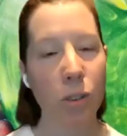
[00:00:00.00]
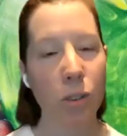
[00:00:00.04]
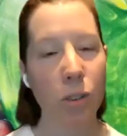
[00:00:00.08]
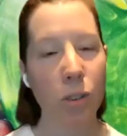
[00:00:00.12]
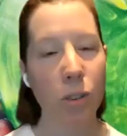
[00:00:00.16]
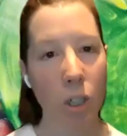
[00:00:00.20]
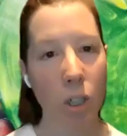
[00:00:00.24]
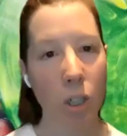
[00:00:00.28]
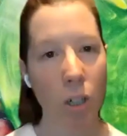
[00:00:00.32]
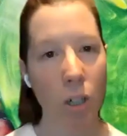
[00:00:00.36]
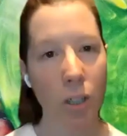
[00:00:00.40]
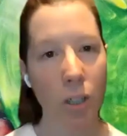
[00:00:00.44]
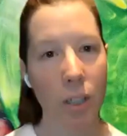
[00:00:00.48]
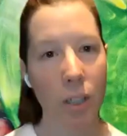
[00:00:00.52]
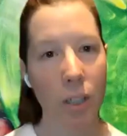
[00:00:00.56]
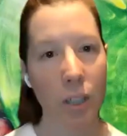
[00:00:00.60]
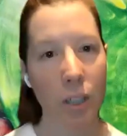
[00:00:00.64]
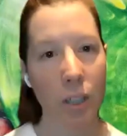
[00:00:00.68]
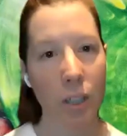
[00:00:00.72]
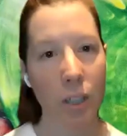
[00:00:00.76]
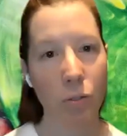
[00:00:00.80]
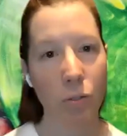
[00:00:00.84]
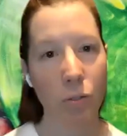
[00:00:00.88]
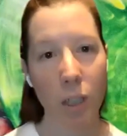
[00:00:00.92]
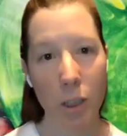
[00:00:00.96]
can target
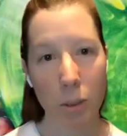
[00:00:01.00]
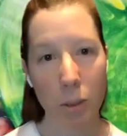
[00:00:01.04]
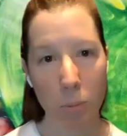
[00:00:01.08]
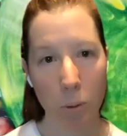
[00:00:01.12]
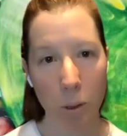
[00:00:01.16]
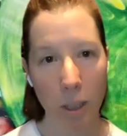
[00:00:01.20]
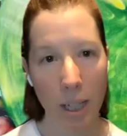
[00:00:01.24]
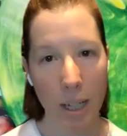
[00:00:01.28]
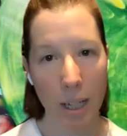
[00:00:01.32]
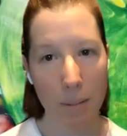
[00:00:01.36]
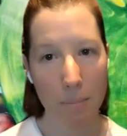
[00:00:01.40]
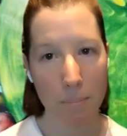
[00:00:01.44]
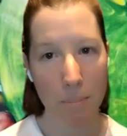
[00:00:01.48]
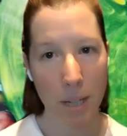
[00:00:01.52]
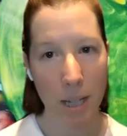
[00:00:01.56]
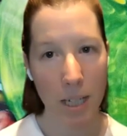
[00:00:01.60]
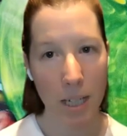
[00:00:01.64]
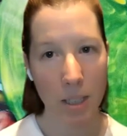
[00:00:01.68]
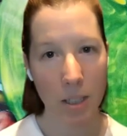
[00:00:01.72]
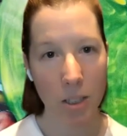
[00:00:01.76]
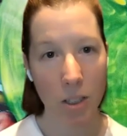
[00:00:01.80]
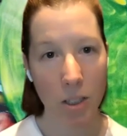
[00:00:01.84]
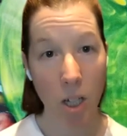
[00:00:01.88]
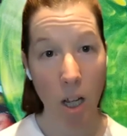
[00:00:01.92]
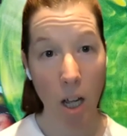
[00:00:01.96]
your Facebook
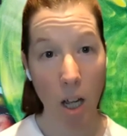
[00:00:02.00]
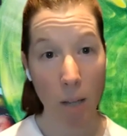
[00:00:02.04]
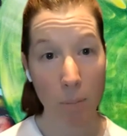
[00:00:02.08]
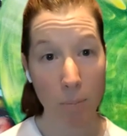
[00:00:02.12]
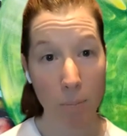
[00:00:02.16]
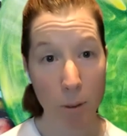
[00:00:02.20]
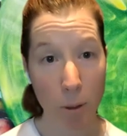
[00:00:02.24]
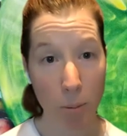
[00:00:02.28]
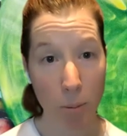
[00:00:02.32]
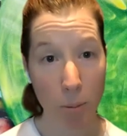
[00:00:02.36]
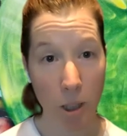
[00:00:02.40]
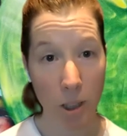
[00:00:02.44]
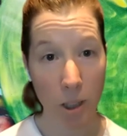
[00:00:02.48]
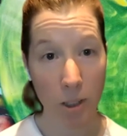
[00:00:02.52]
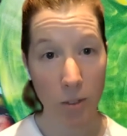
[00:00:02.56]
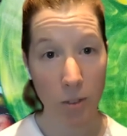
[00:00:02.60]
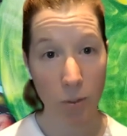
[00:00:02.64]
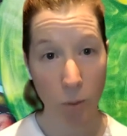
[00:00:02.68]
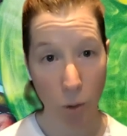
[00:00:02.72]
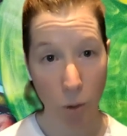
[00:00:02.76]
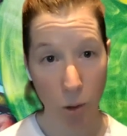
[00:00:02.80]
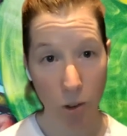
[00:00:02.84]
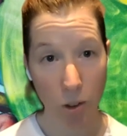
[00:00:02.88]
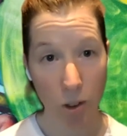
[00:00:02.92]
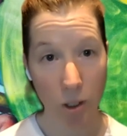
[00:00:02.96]
campaign to optimize
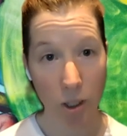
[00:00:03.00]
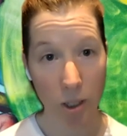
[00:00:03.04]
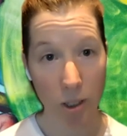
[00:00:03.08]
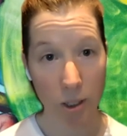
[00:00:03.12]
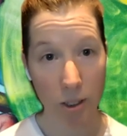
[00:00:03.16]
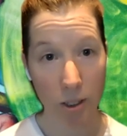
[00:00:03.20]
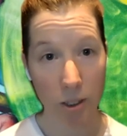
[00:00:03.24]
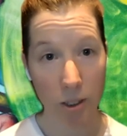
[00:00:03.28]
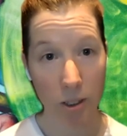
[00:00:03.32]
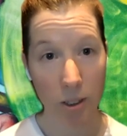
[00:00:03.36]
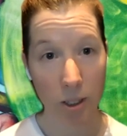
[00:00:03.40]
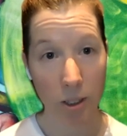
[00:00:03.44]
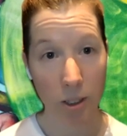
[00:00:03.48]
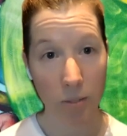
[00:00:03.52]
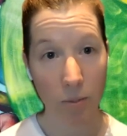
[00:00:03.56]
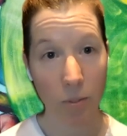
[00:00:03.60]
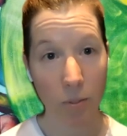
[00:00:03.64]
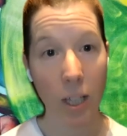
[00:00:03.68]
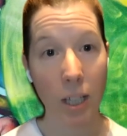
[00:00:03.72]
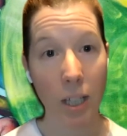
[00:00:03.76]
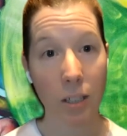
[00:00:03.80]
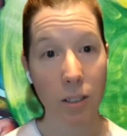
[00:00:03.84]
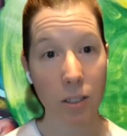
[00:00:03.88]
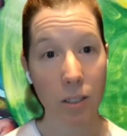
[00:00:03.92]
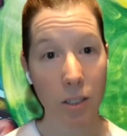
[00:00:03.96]
for this
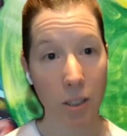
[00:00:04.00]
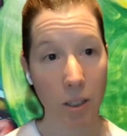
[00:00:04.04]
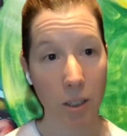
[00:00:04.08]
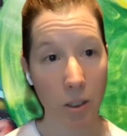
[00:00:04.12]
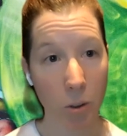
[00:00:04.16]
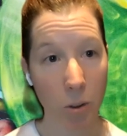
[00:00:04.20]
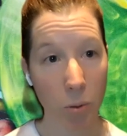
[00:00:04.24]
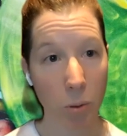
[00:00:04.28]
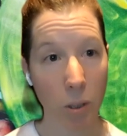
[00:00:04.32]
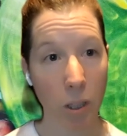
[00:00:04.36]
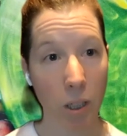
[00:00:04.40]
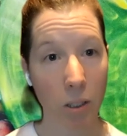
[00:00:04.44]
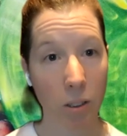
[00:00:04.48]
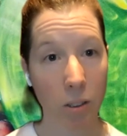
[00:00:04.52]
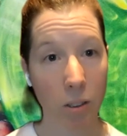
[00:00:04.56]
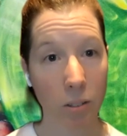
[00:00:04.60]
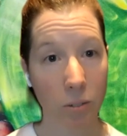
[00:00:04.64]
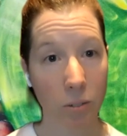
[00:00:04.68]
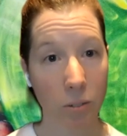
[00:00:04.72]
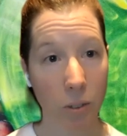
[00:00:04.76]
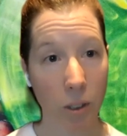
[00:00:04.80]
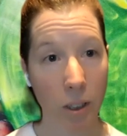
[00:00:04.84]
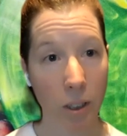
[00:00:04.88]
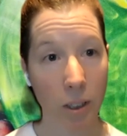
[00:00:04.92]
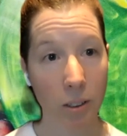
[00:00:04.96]
event as well,
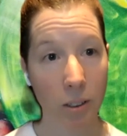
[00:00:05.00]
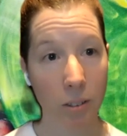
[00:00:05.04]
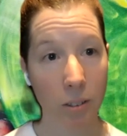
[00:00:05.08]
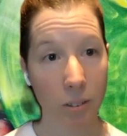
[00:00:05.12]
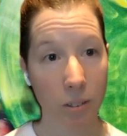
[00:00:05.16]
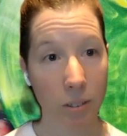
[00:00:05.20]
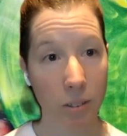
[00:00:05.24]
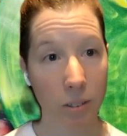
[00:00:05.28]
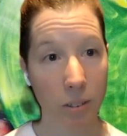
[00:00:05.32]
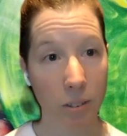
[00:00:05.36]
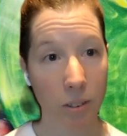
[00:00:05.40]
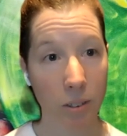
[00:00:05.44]
right?